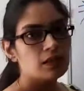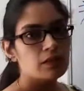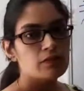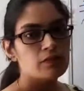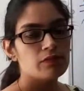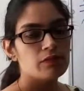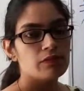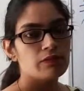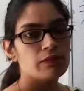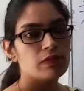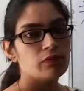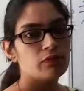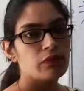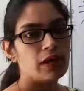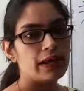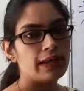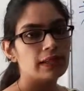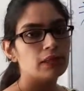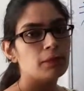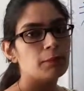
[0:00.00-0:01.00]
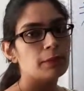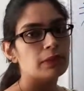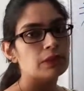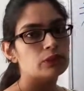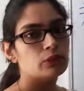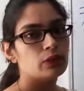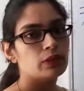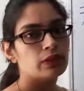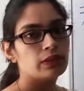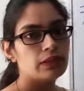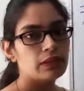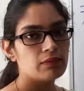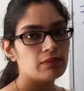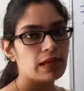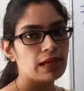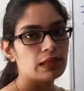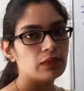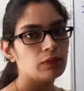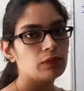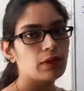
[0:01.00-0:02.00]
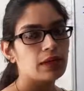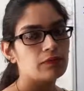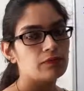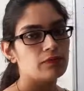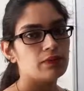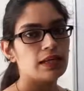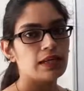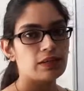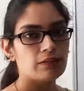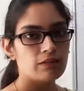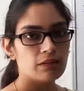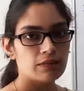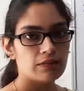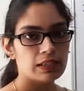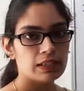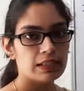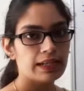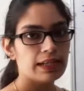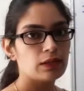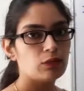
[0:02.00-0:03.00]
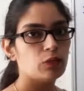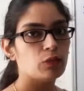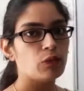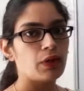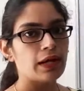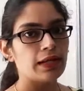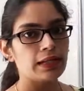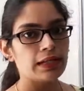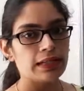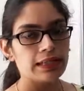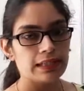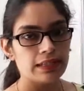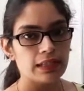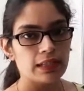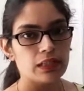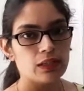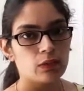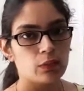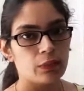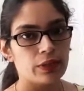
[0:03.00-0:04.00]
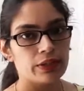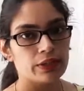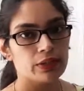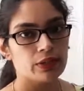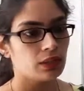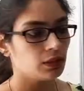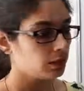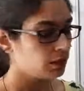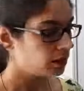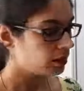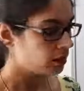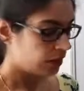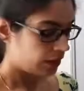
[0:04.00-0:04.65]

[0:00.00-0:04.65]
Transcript: we will find the maturity value where we will get one linear equation,